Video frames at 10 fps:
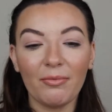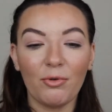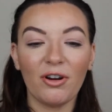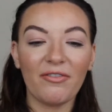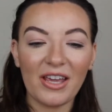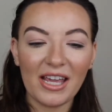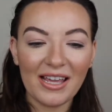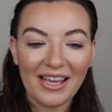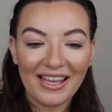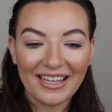from
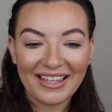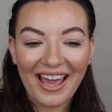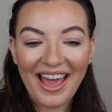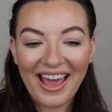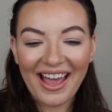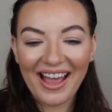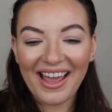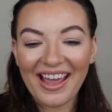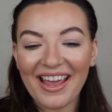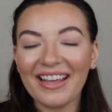Morphe. Yay!